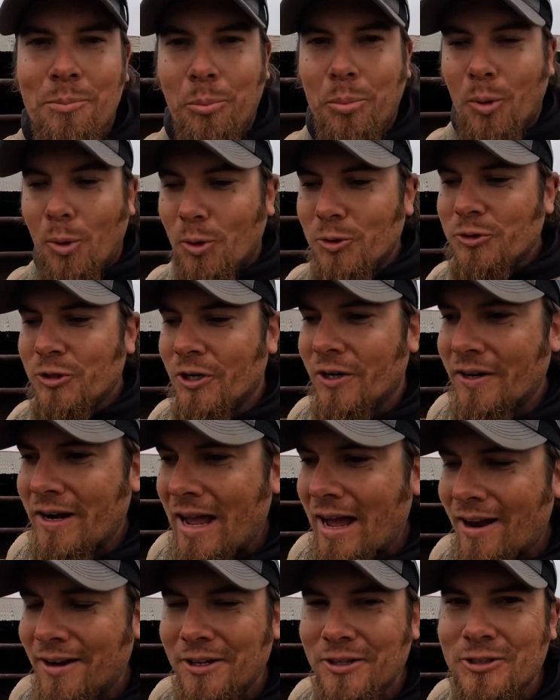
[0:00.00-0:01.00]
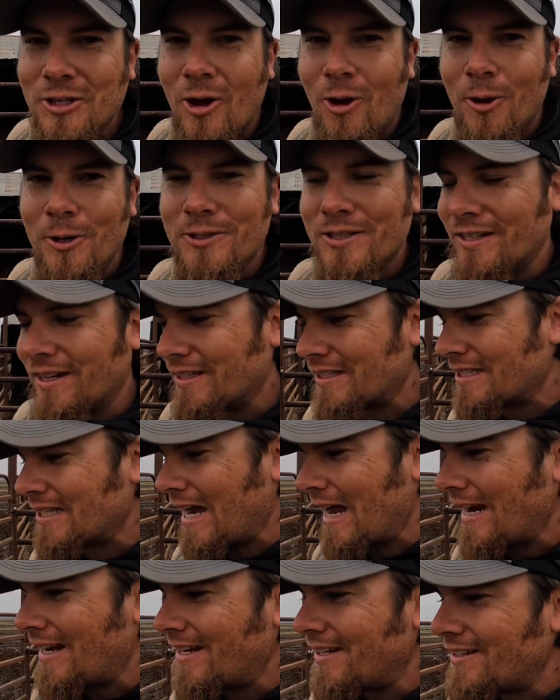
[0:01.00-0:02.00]
Bull turnout is always an
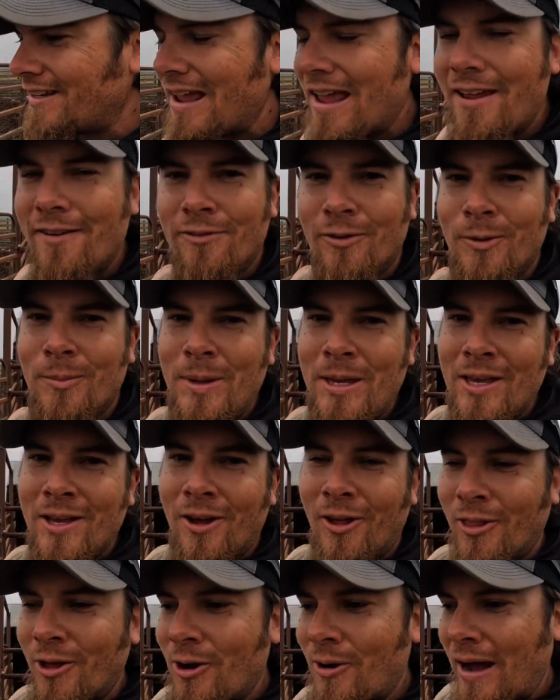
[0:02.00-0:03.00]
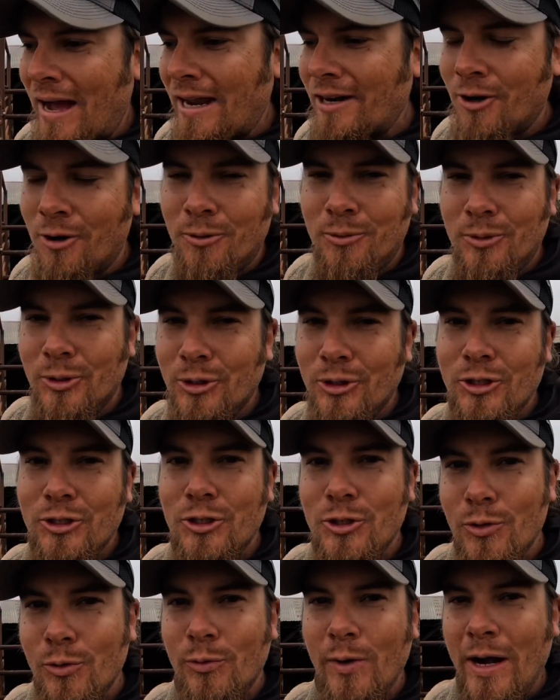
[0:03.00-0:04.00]
exciting day for me, although I don't really
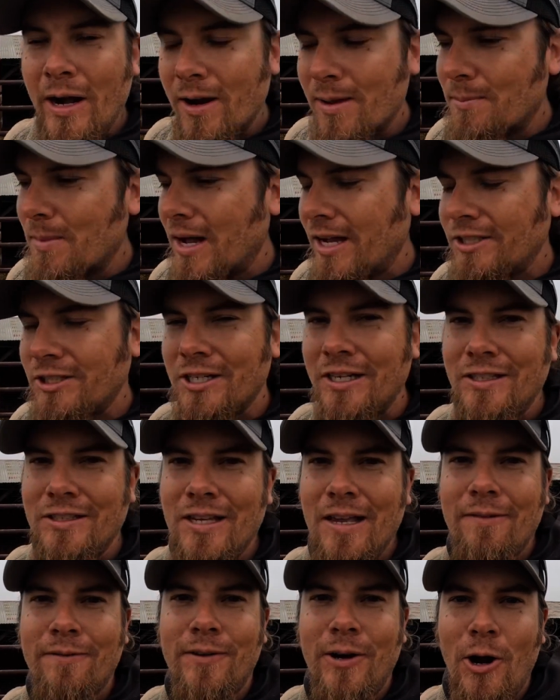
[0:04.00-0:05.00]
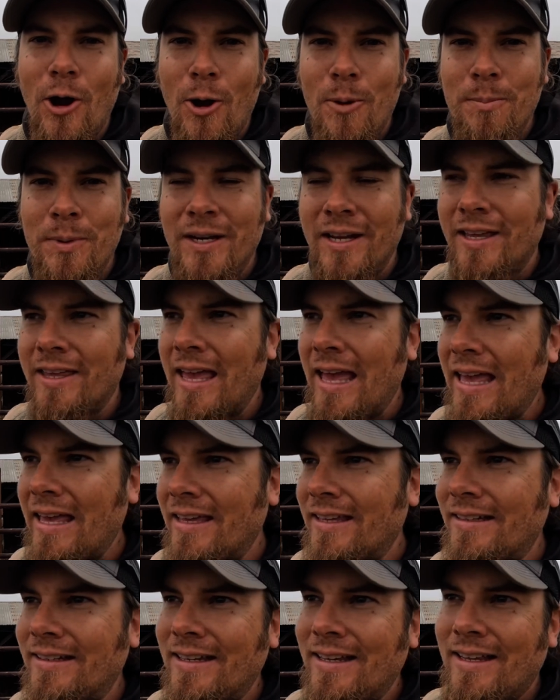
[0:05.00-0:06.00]
do very much except for open a
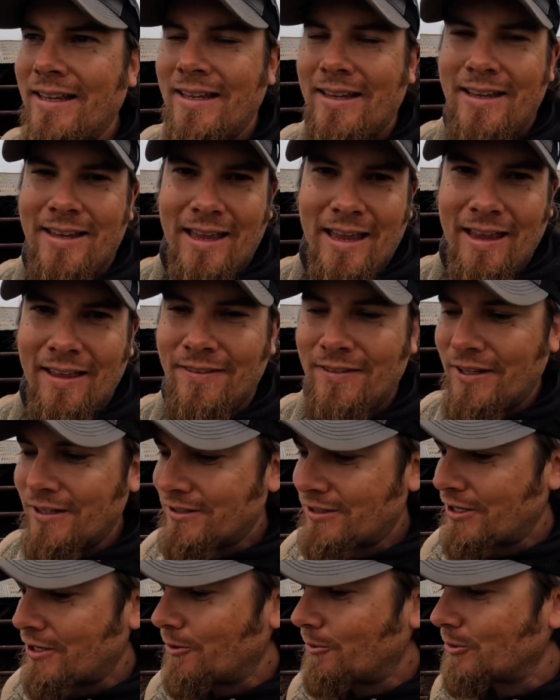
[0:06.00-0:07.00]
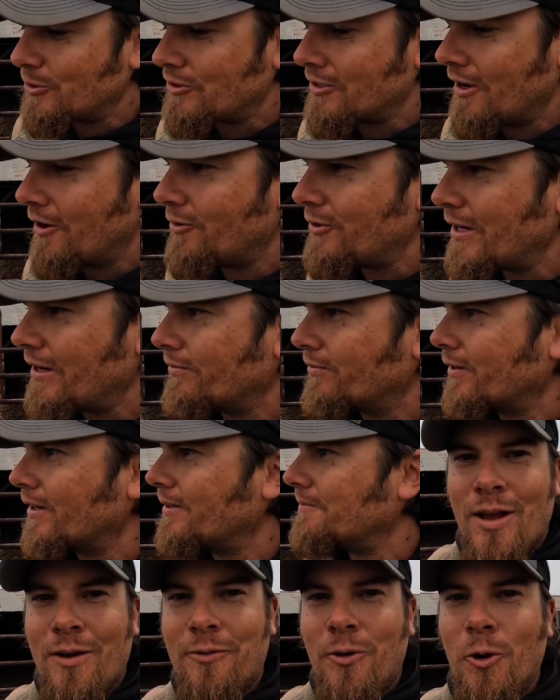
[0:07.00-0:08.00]
gate, and this year was no
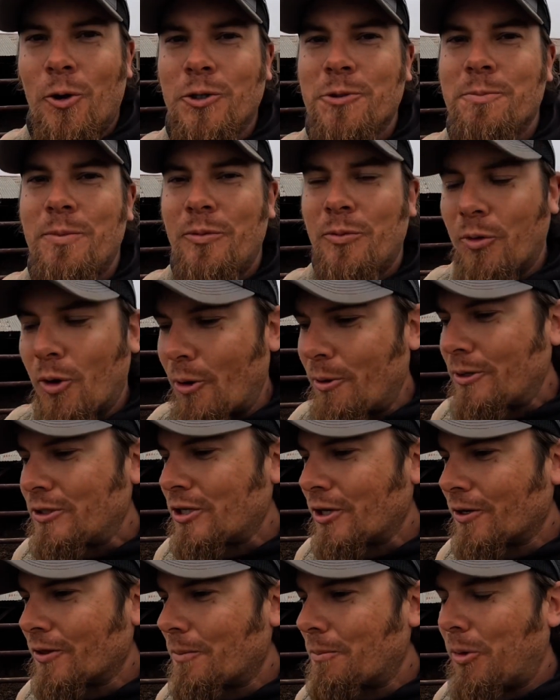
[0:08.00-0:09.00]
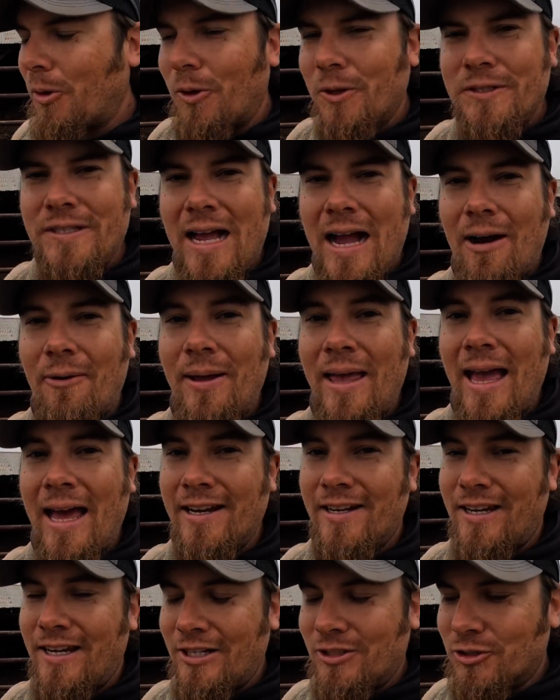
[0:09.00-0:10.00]
different. Of course, before we turned the bulls out, we
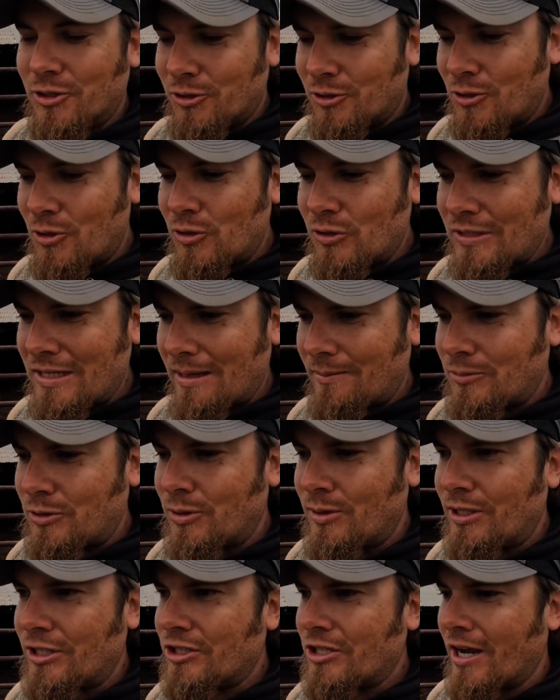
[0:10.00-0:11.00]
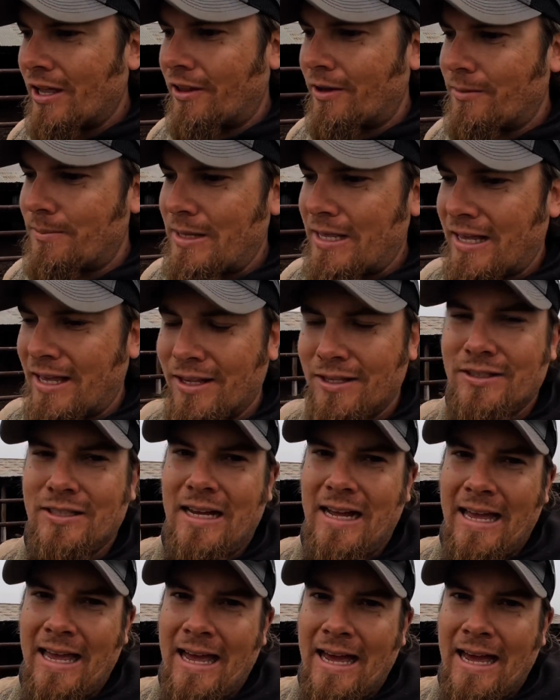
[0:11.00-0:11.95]
had to introduce them to each other because I